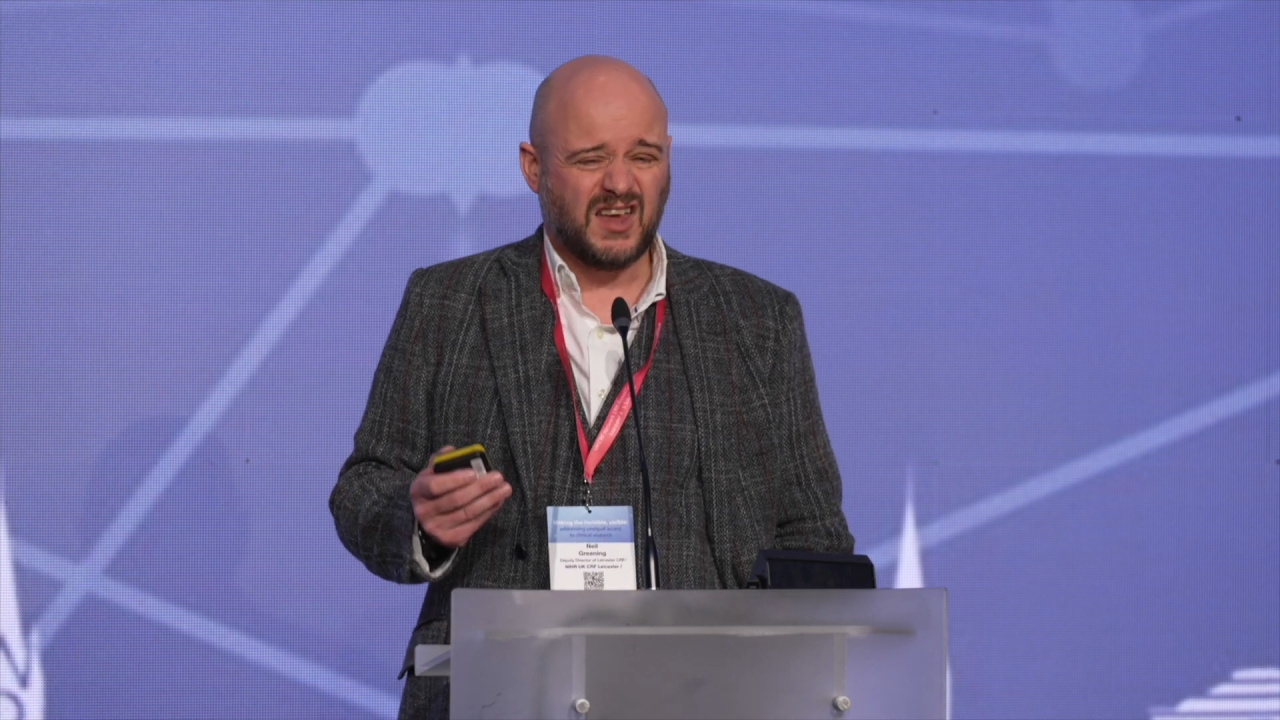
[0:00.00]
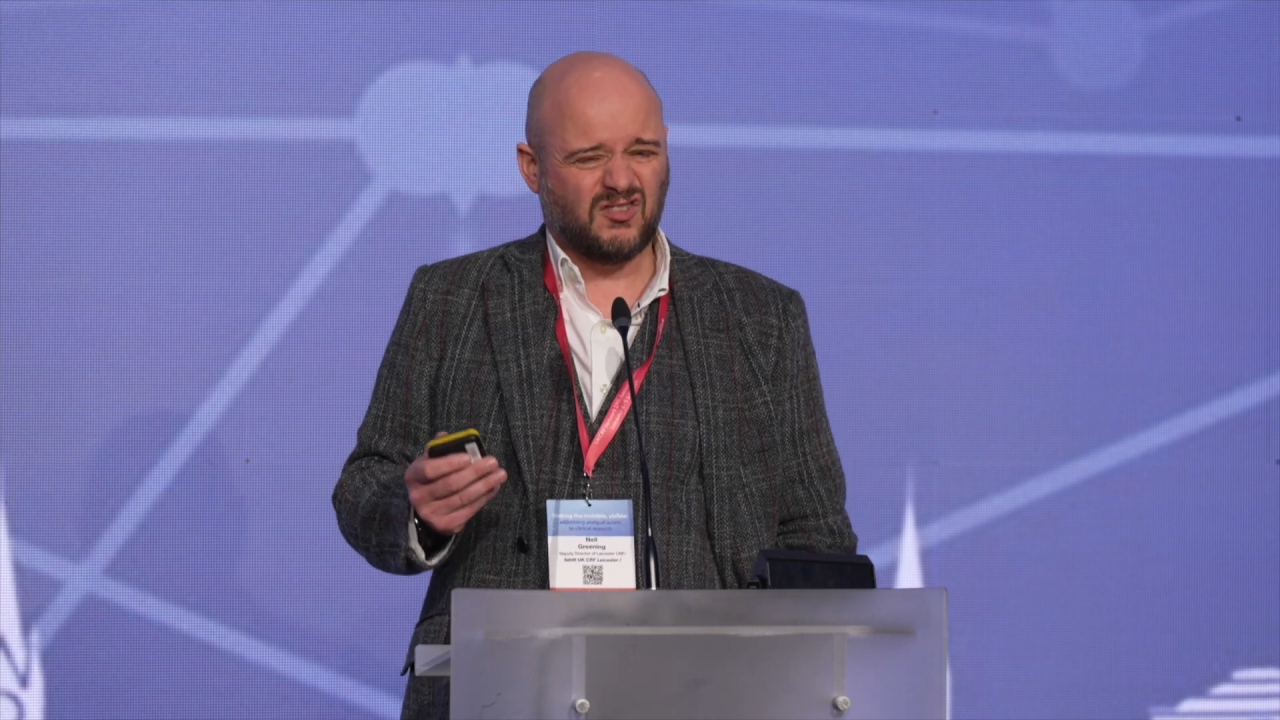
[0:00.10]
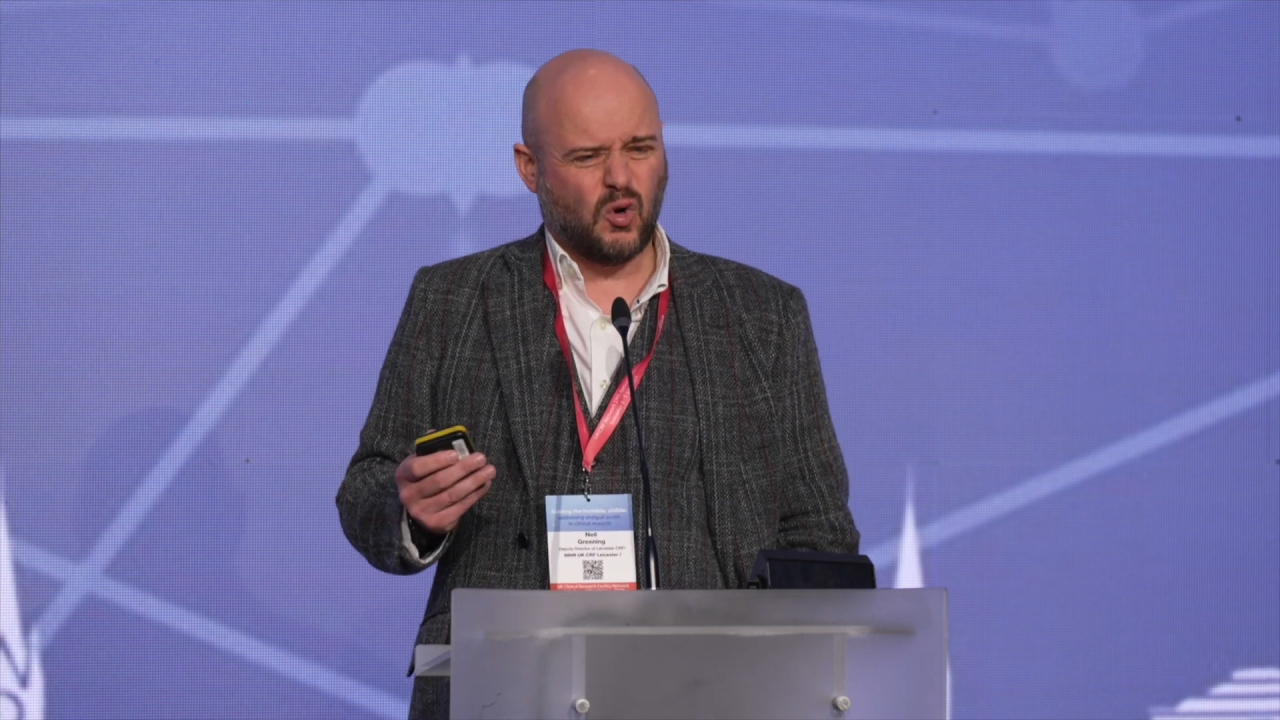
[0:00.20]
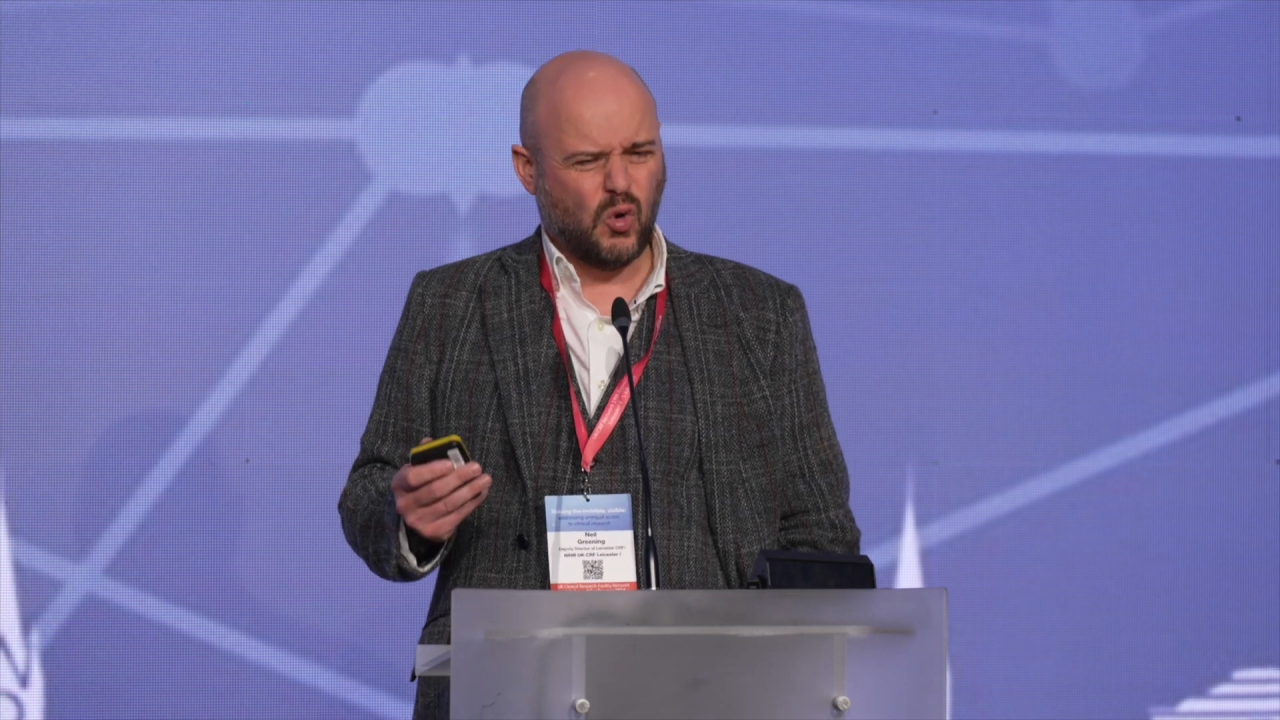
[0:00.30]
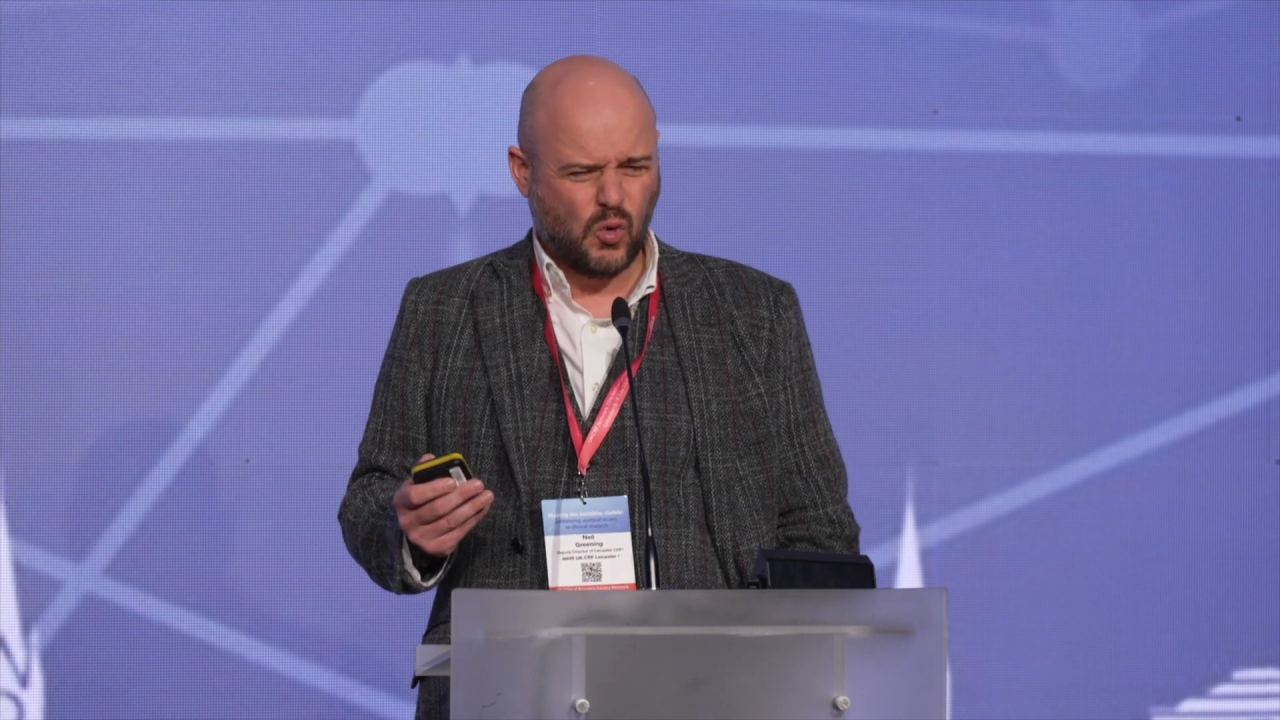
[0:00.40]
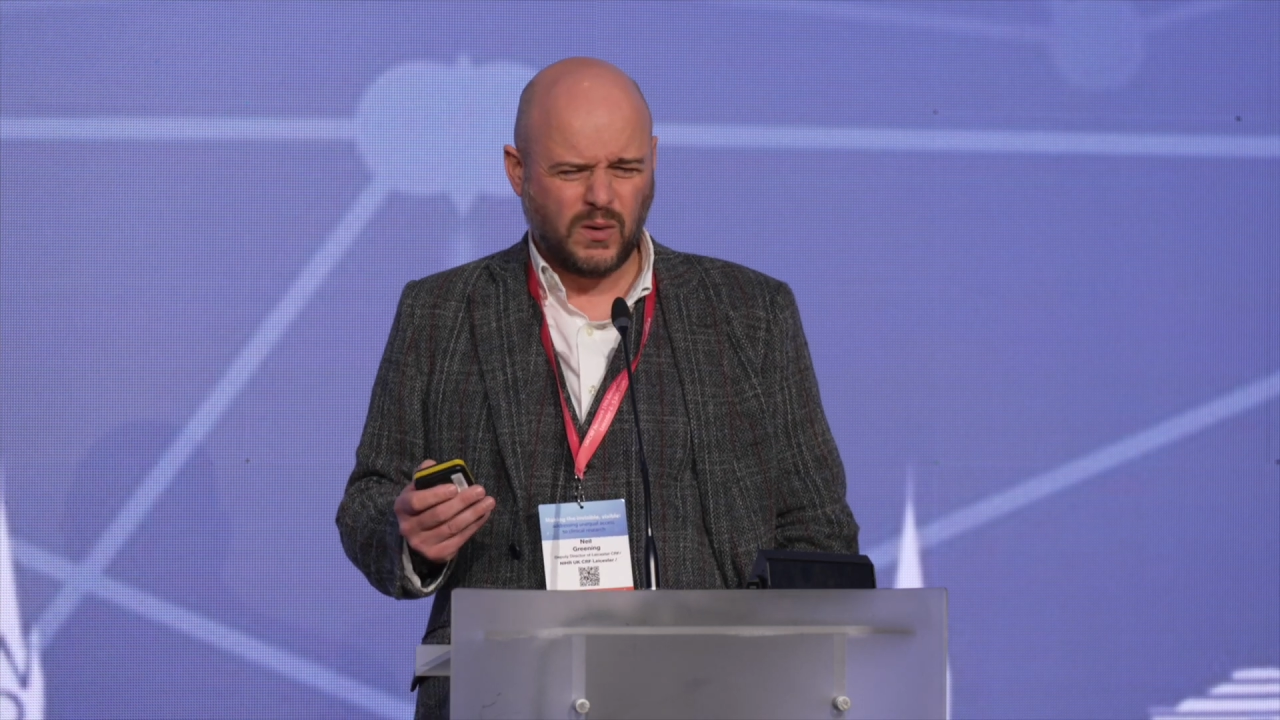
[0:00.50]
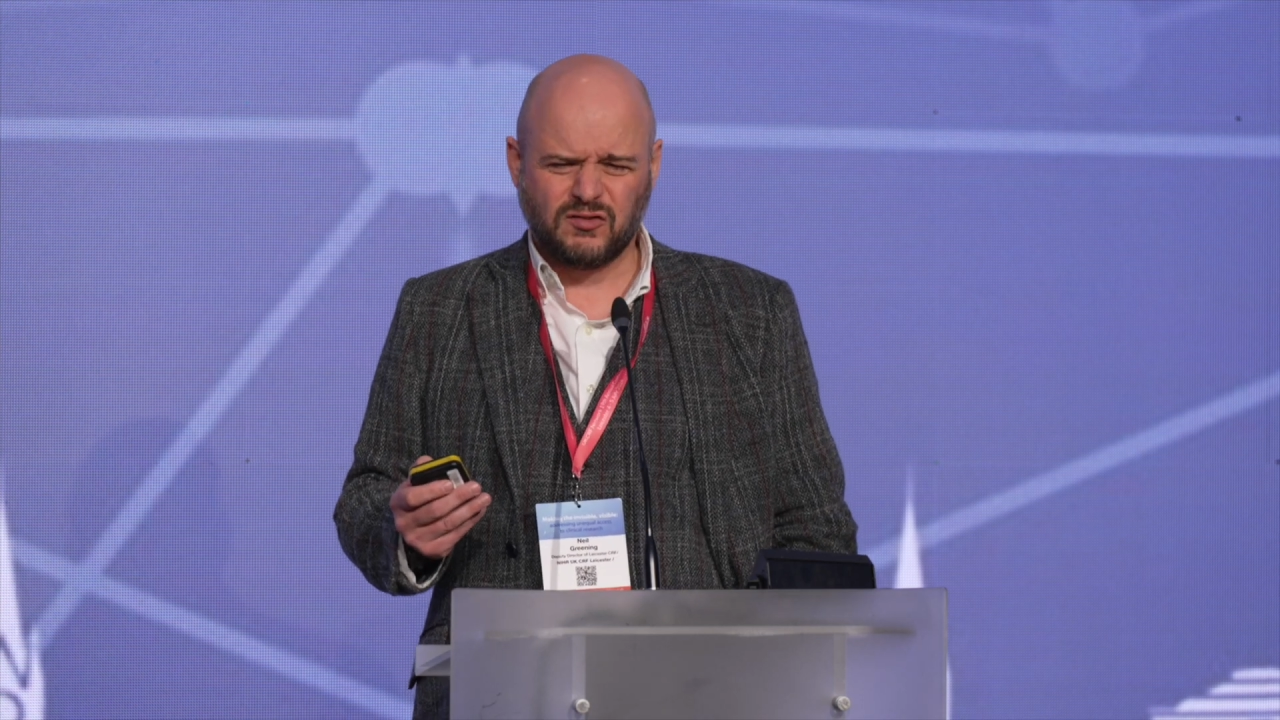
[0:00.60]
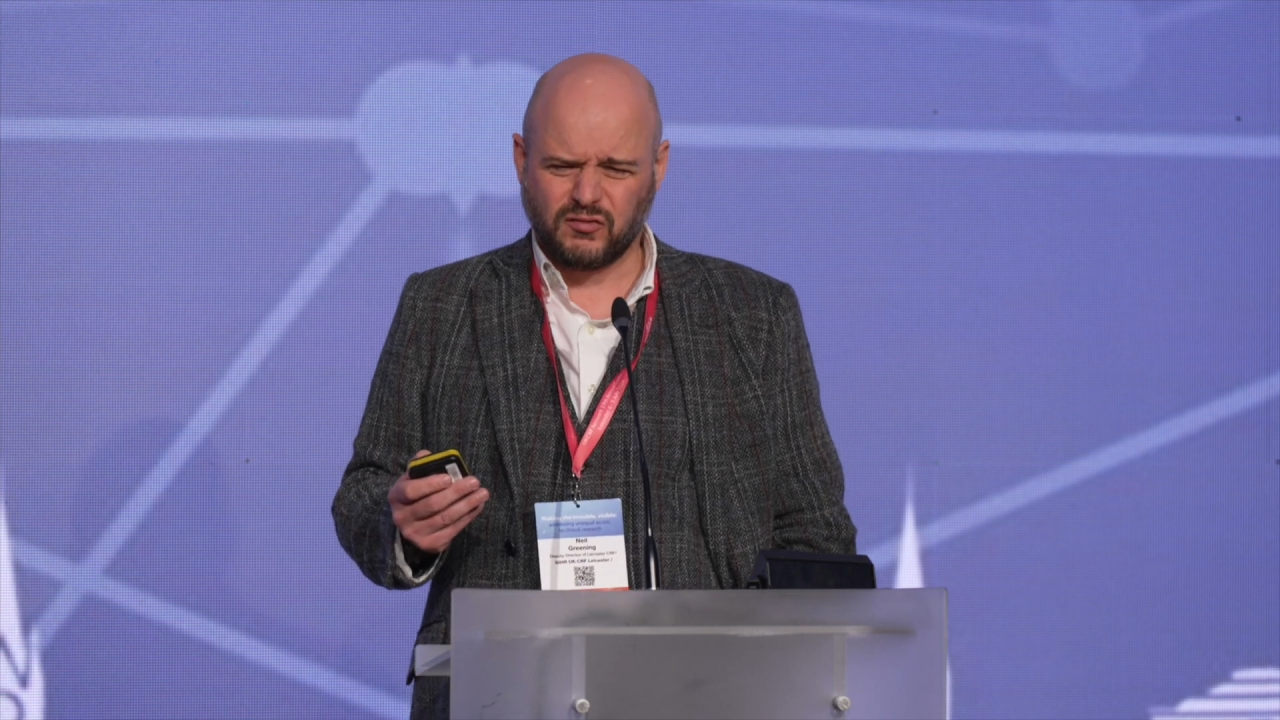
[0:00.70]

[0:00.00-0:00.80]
It's always